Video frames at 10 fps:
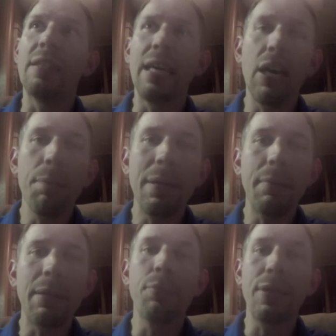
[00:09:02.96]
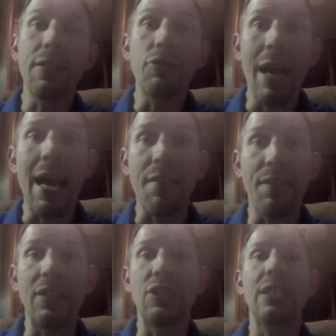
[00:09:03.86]
is helping me bring the Dragon
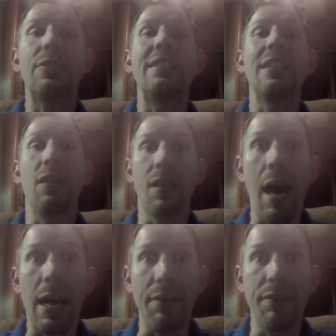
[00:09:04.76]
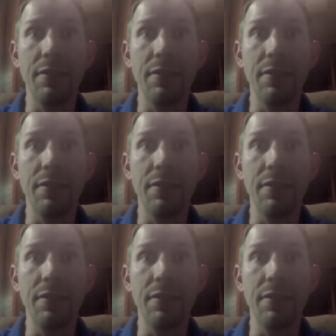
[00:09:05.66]
Veils series alive.